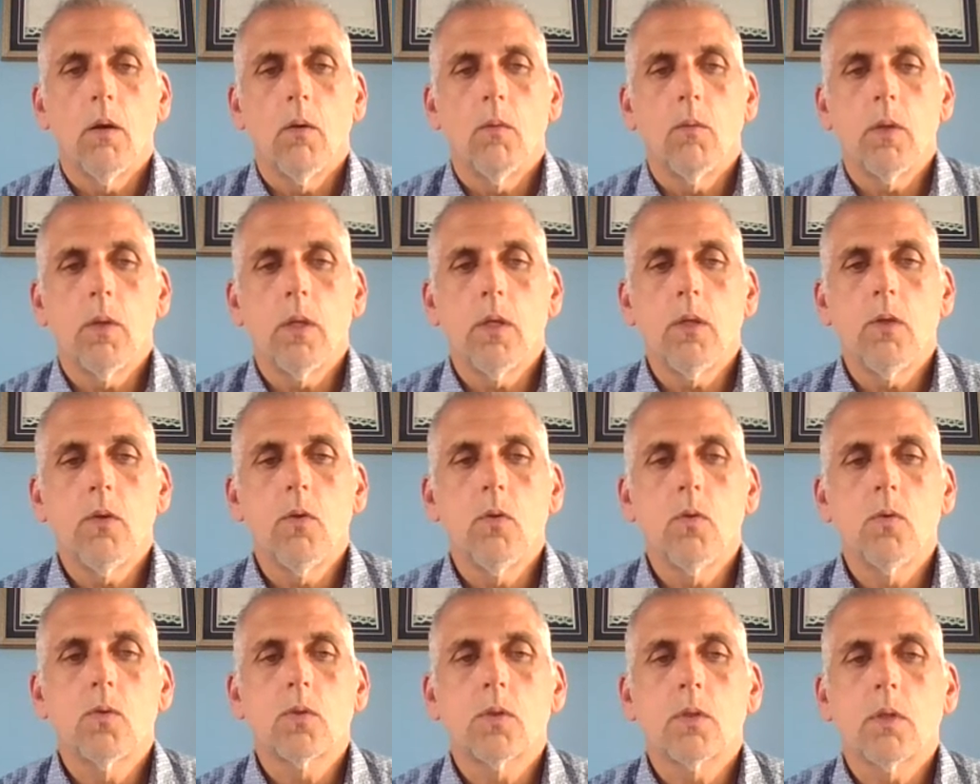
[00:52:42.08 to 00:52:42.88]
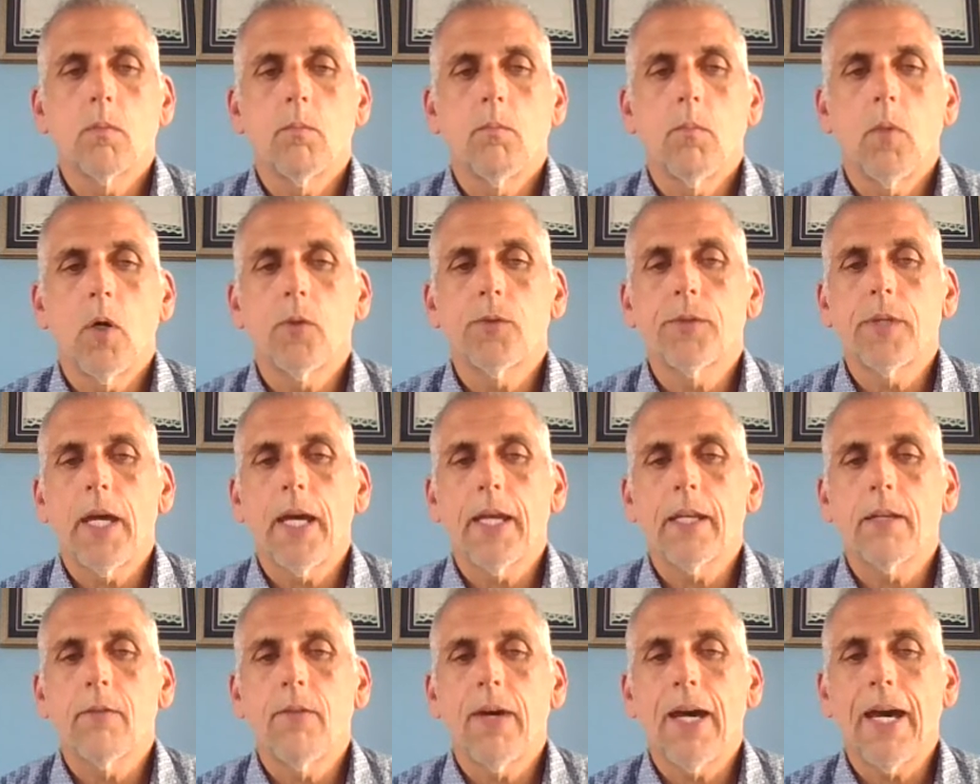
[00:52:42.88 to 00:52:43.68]
We use
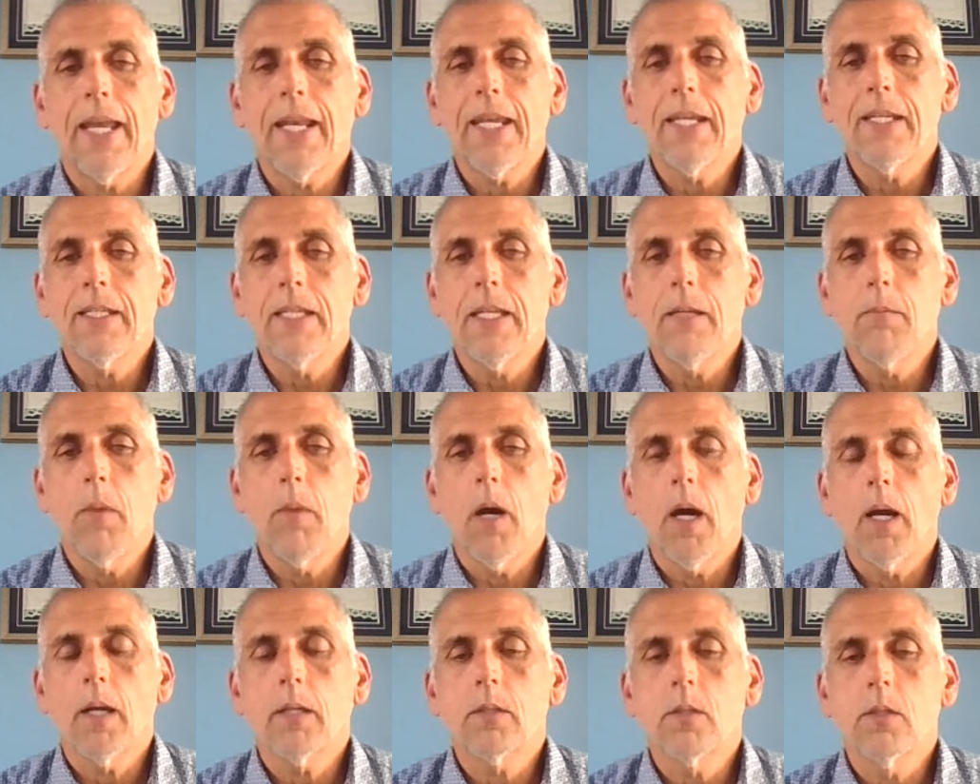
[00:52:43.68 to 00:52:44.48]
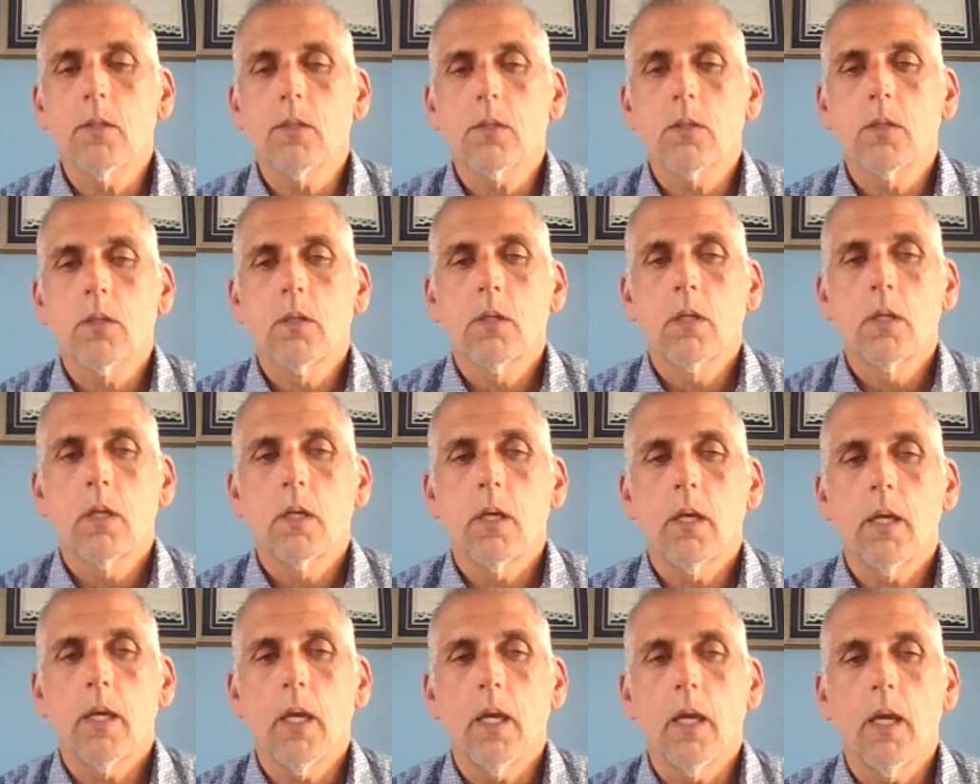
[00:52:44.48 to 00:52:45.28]
multi-dividing D-boxes.
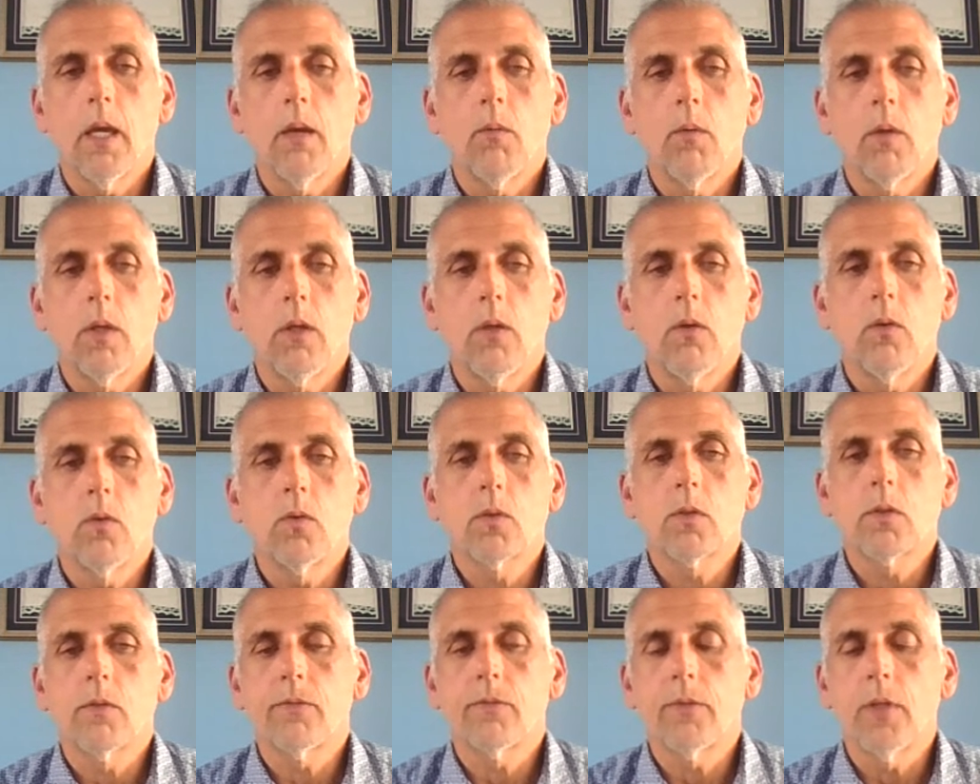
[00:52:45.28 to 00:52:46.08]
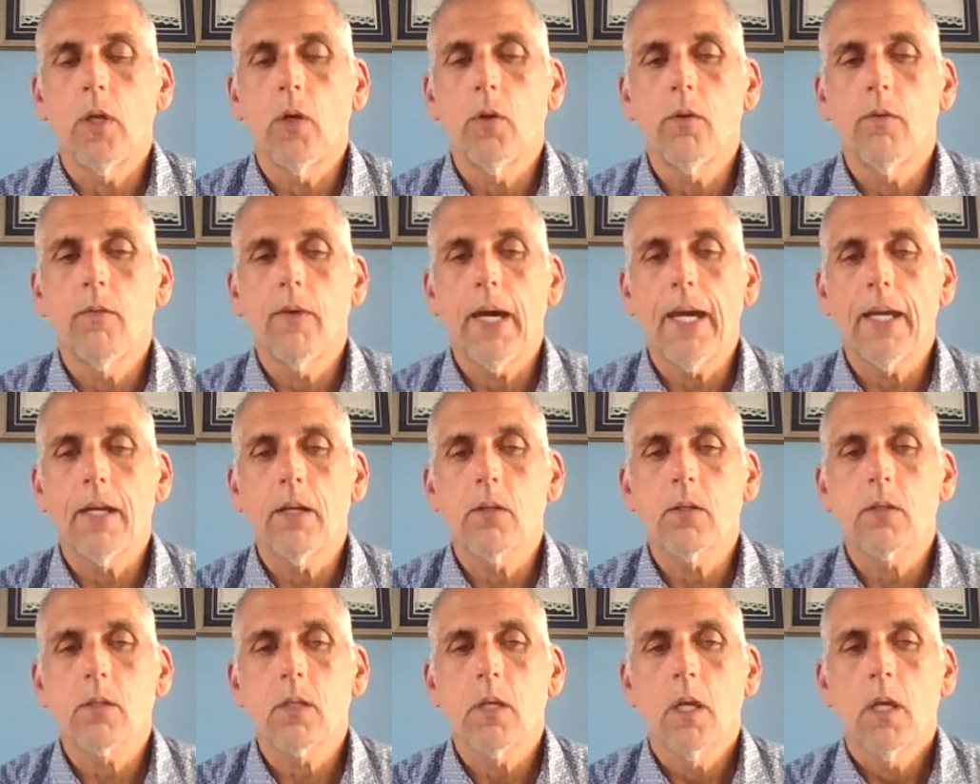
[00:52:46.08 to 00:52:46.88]
We use the flow
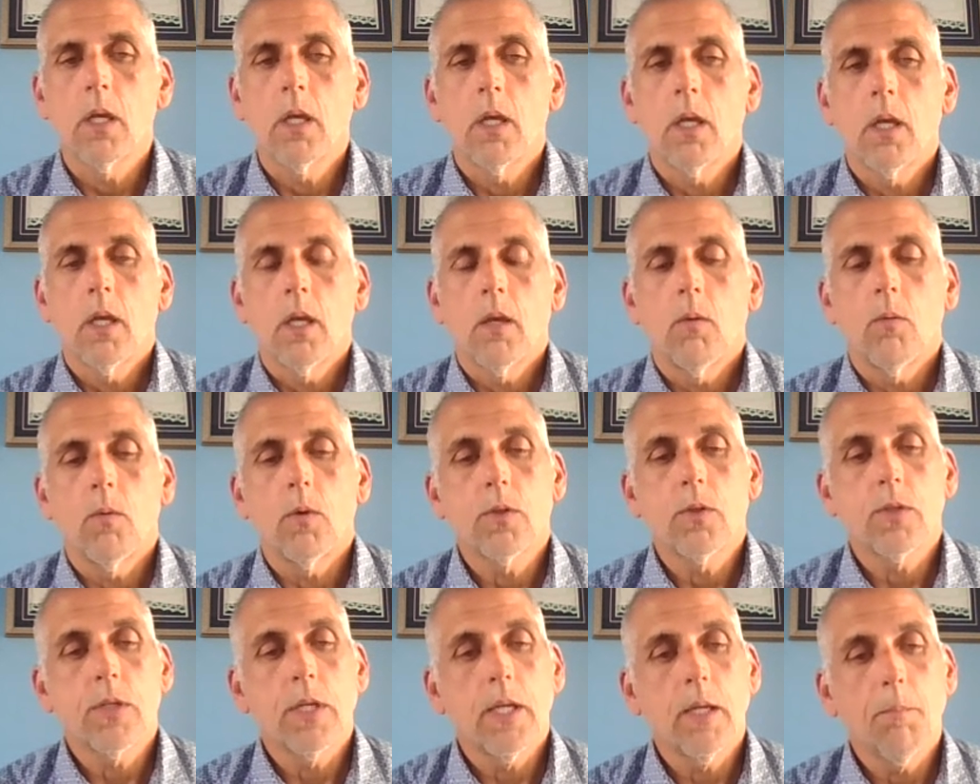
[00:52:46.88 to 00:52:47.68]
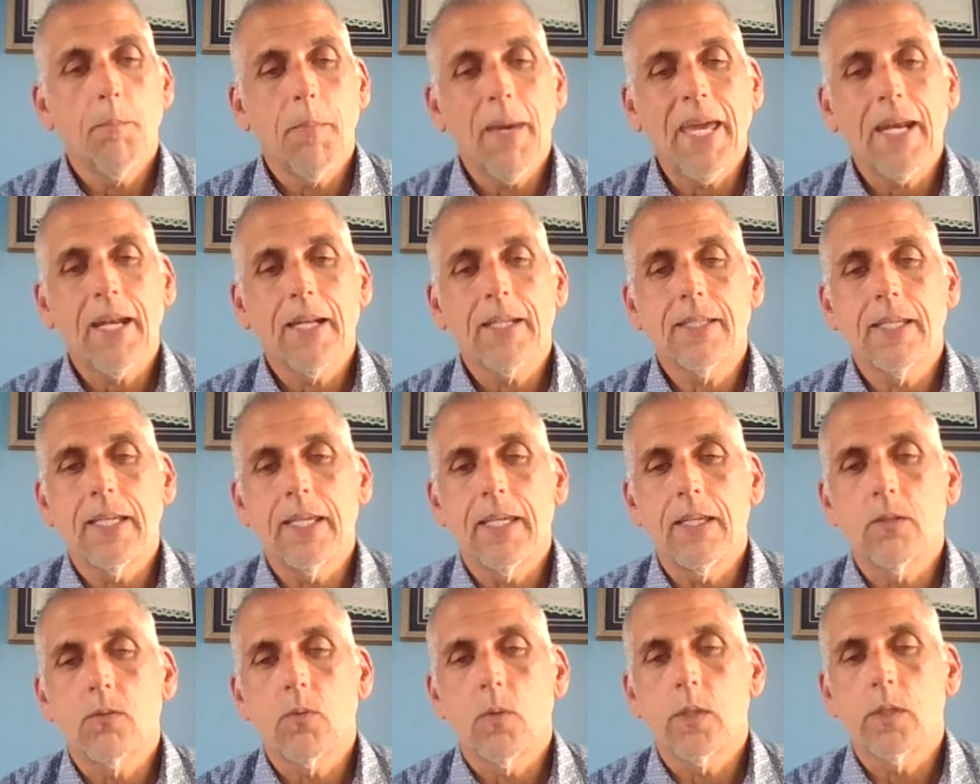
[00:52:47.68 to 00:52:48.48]
dividers. We're seeing
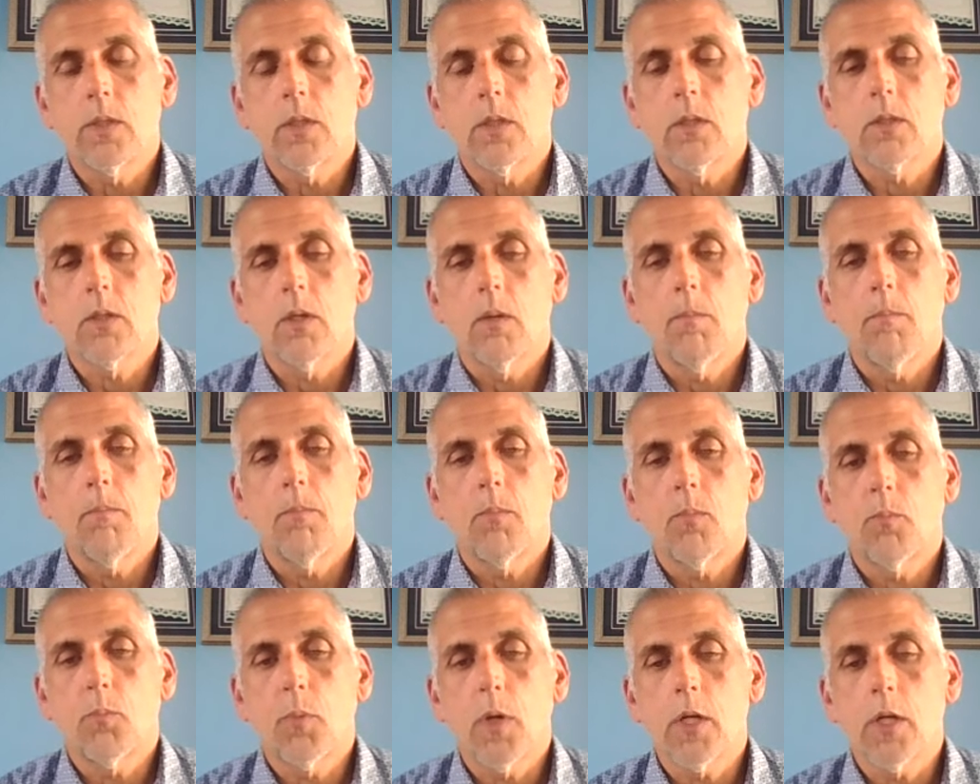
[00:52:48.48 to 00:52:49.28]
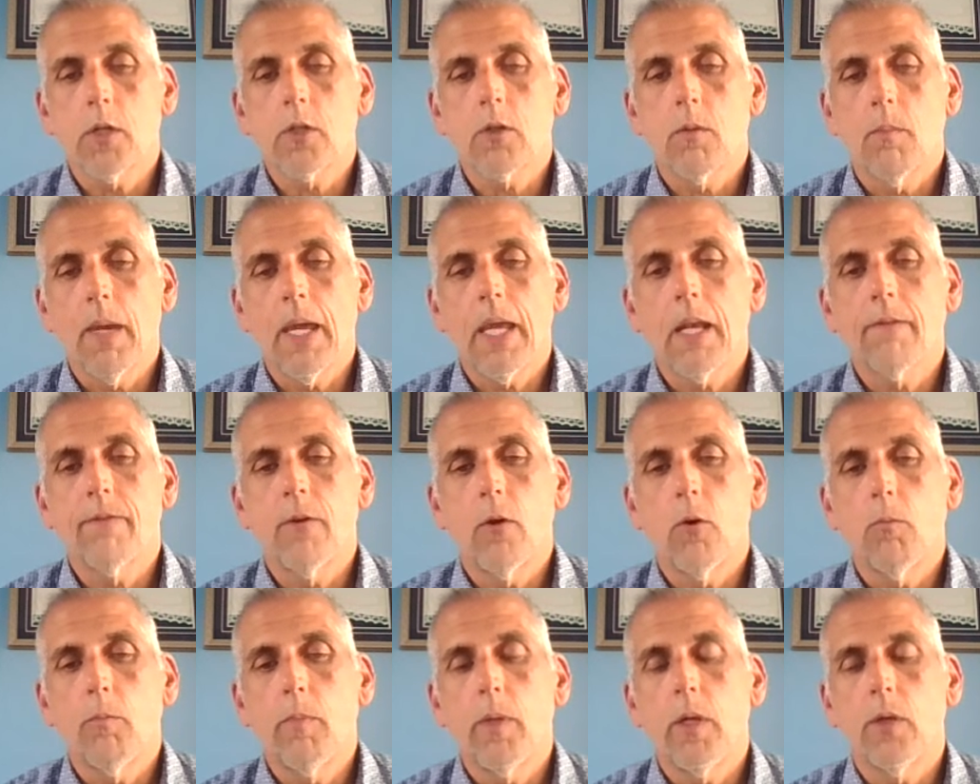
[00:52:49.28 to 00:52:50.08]
manatees, which is a pressure
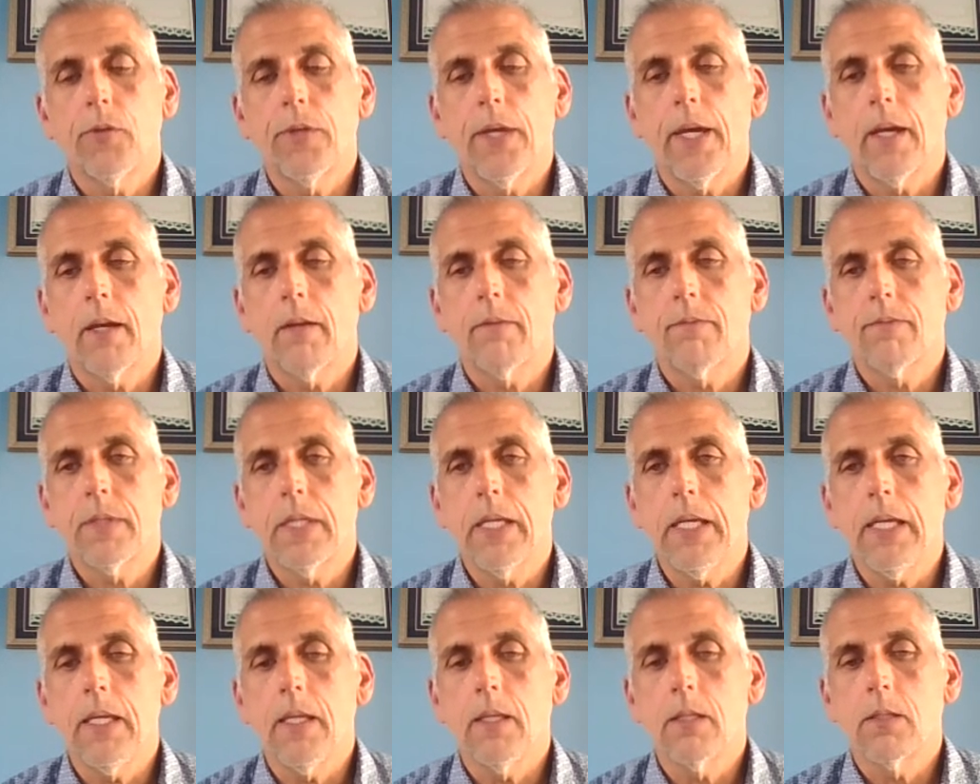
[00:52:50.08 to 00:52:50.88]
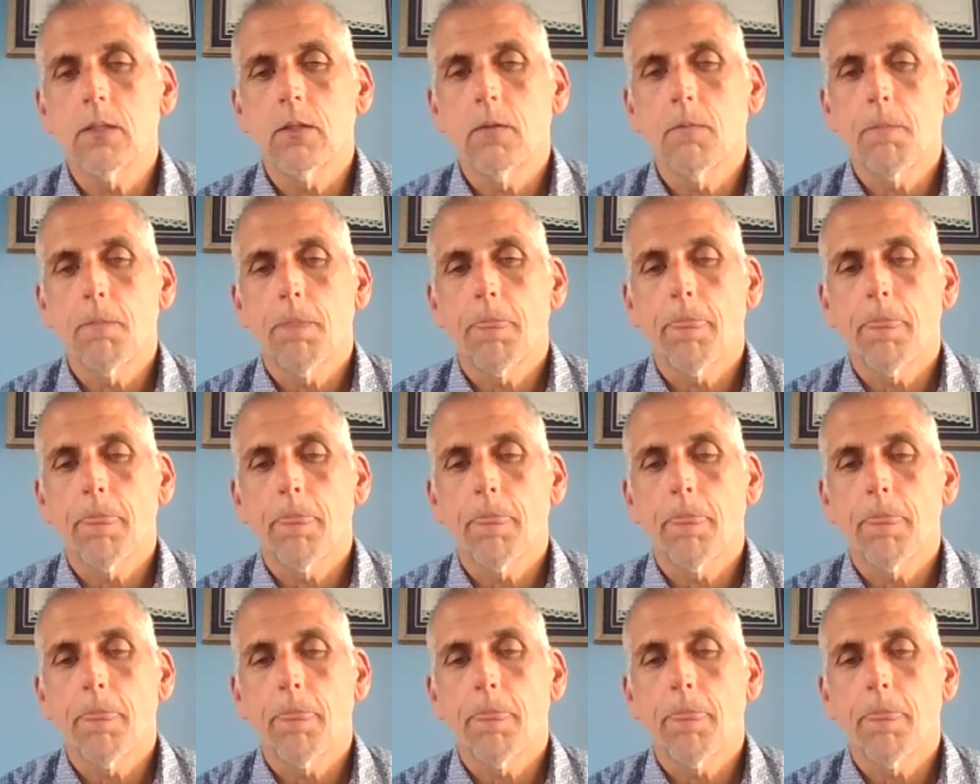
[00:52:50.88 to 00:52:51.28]
manifold built out of T's,